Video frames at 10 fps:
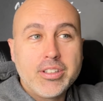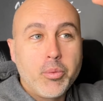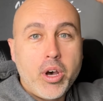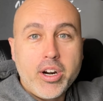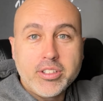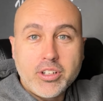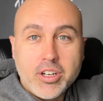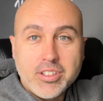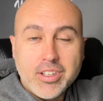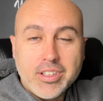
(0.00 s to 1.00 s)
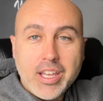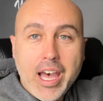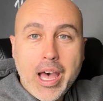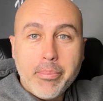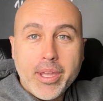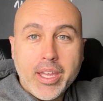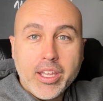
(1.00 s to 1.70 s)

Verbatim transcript: the water starts at the top and